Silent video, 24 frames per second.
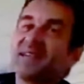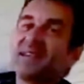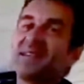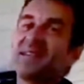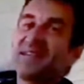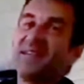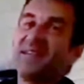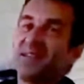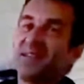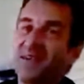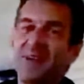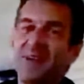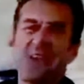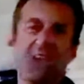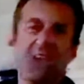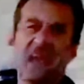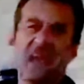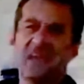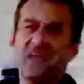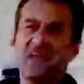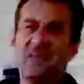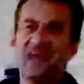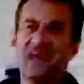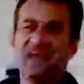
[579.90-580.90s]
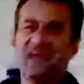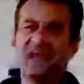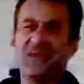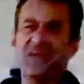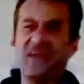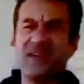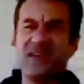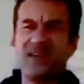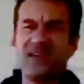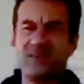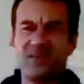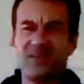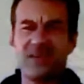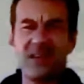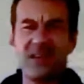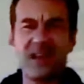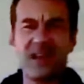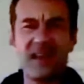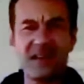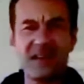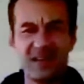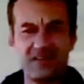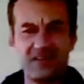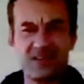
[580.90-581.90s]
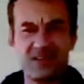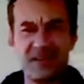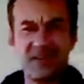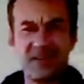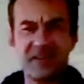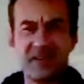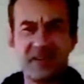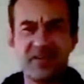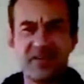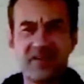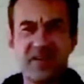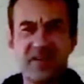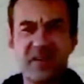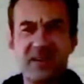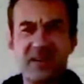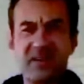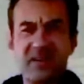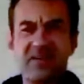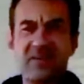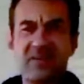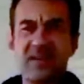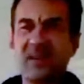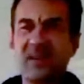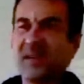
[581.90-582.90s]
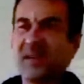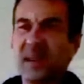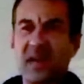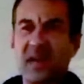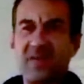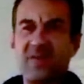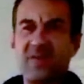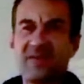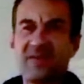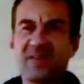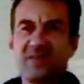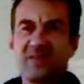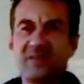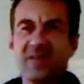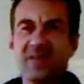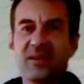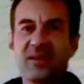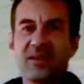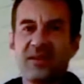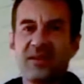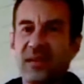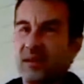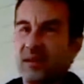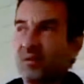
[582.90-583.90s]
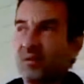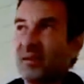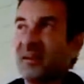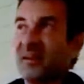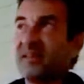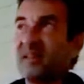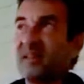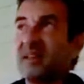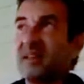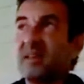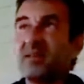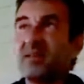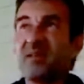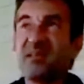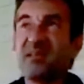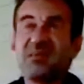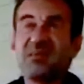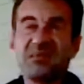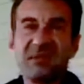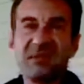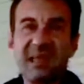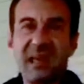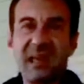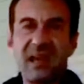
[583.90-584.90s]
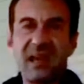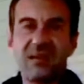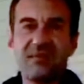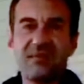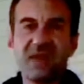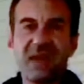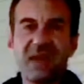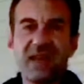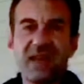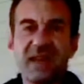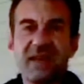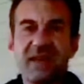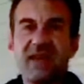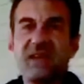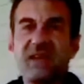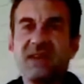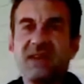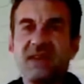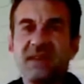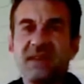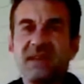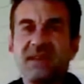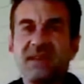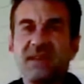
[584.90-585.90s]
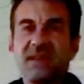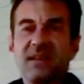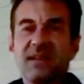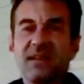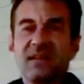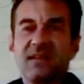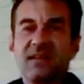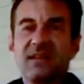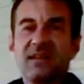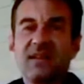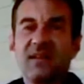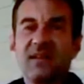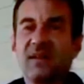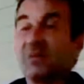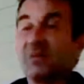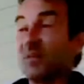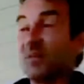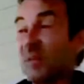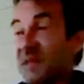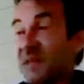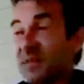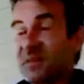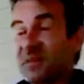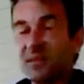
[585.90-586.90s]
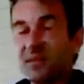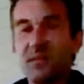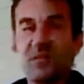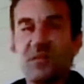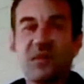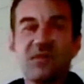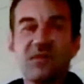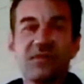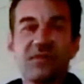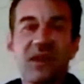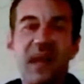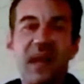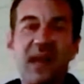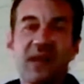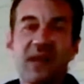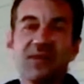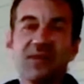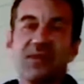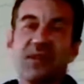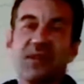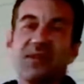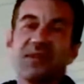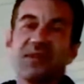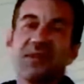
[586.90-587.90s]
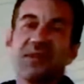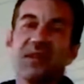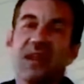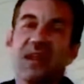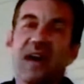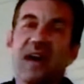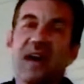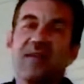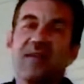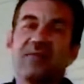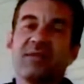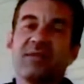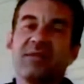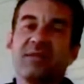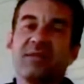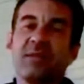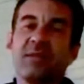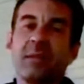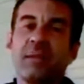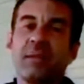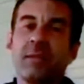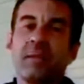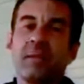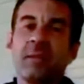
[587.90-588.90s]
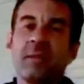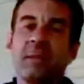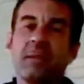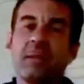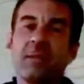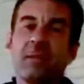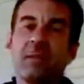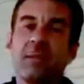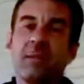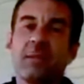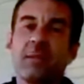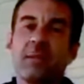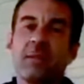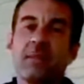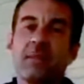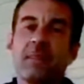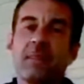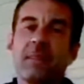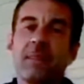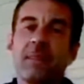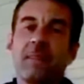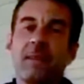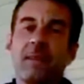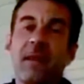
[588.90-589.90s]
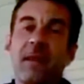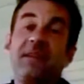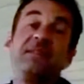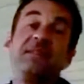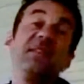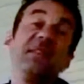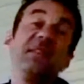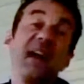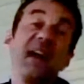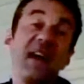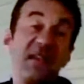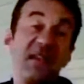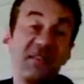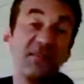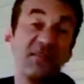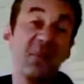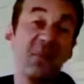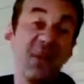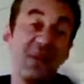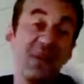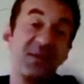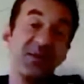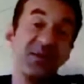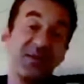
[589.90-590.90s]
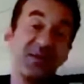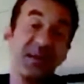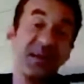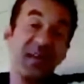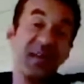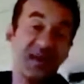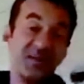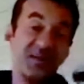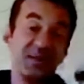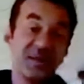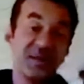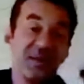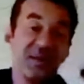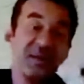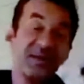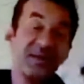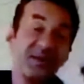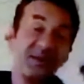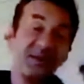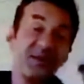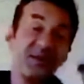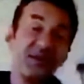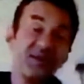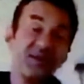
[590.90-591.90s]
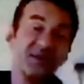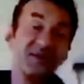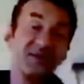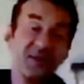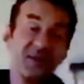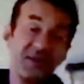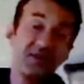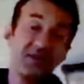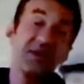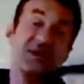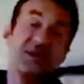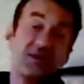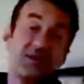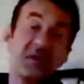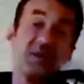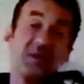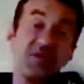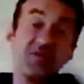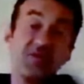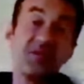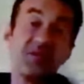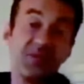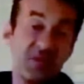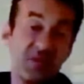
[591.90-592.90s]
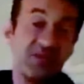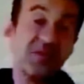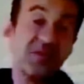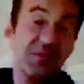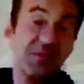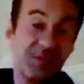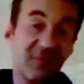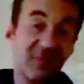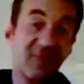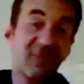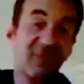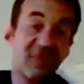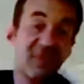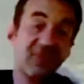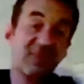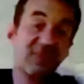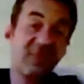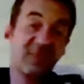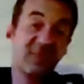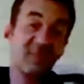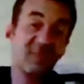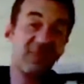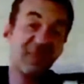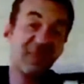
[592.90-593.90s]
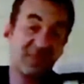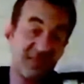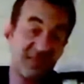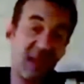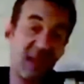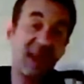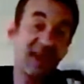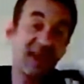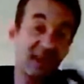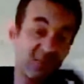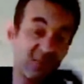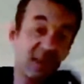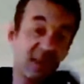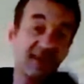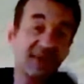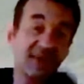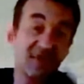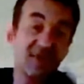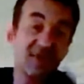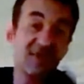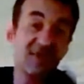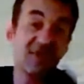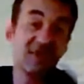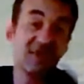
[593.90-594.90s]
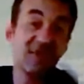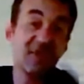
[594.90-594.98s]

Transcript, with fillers: Kierkegaard had the best view that I can find so far of the life is absurd. The only thing you can do is laugh at it. It's the only reasonable reaction is to laugh. And today is one of those days. The situation with, with the attack in Brussels.